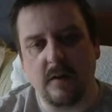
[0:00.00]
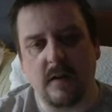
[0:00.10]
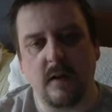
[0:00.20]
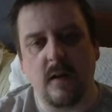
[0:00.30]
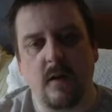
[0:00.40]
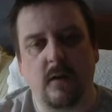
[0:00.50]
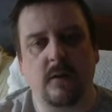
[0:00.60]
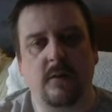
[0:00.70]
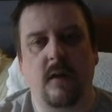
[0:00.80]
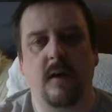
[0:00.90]
I unlock
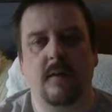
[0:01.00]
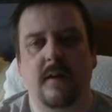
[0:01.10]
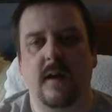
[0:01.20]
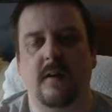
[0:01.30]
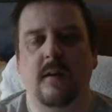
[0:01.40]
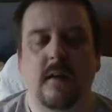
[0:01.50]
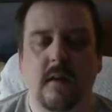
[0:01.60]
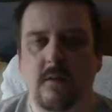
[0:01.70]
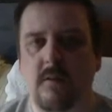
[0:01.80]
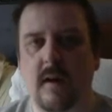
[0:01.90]
this slides down.
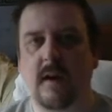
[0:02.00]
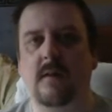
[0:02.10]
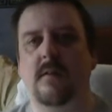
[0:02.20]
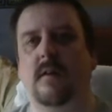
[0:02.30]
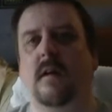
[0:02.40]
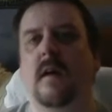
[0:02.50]
This creates